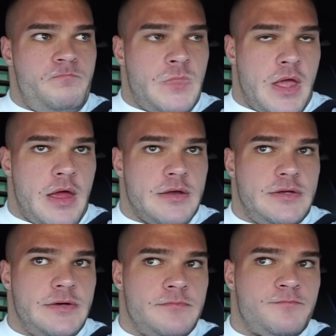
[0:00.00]

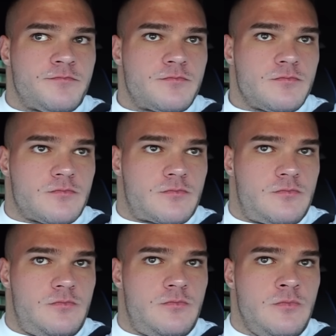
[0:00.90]
And
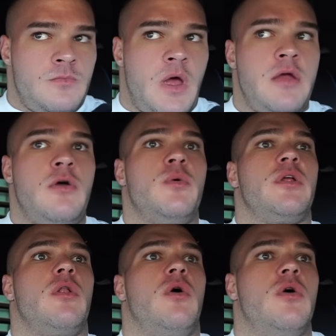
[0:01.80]
I know with
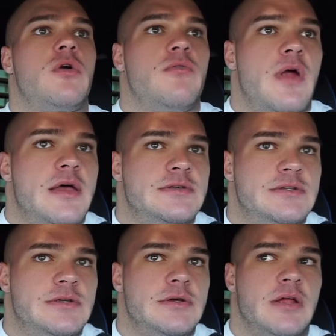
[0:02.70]
a longer
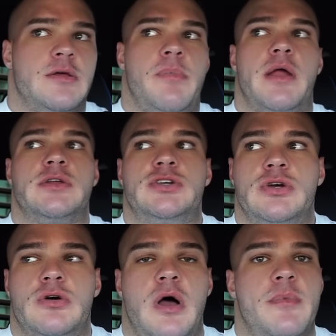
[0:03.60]
rest that the body
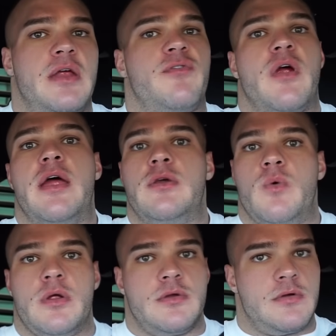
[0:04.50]
chill. I mean, that's for
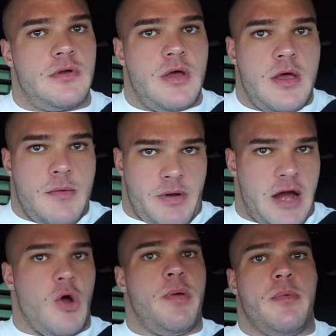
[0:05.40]
anyone. But I
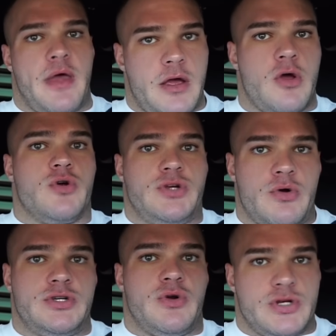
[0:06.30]
know people that can go show
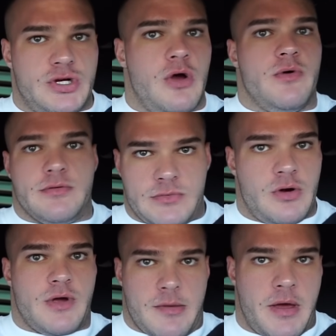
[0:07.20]
to show to show and, you
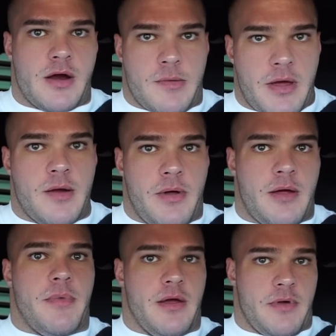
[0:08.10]
know, get
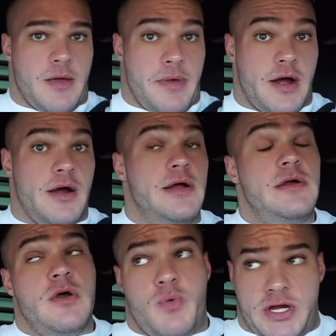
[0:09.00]
better,
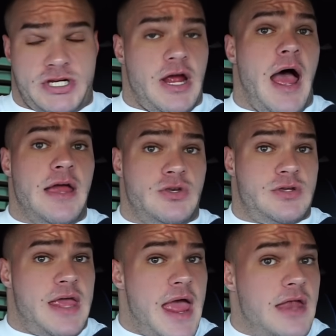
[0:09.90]
which I
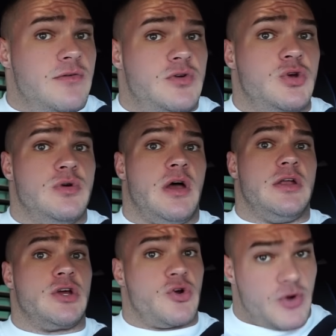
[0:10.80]
can to
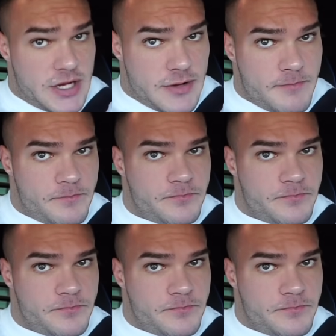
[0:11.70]
a degree.